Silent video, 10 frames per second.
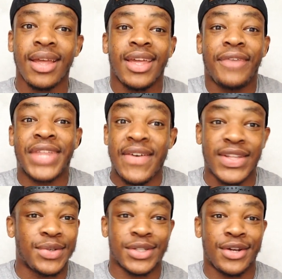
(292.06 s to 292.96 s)
you have to
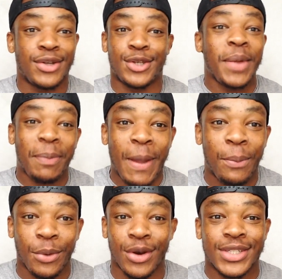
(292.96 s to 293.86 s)
give it to us. You know, so many
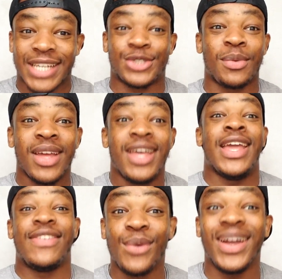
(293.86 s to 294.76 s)
people. You know, she has If
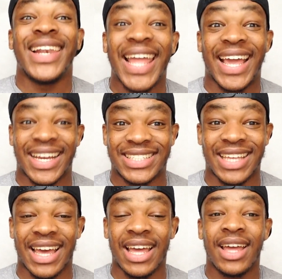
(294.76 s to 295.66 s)
you want links,
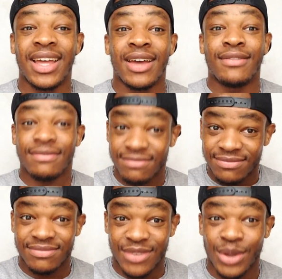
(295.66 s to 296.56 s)
yeah,
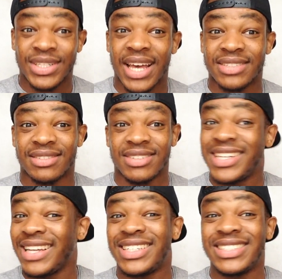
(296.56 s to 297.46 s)
Go to Esther.
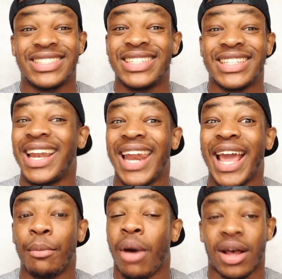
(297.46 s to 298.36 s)
She, she's she's a
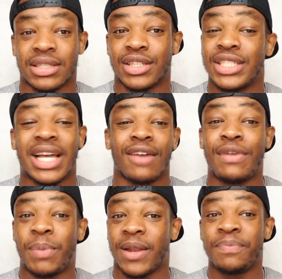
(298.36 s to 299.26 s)
link master. She's like a
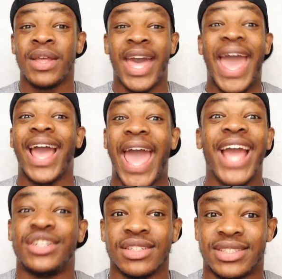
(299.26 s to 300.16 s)
flipping
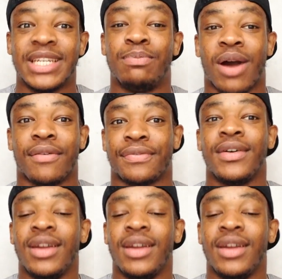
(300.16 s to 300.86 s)
agency, bruv.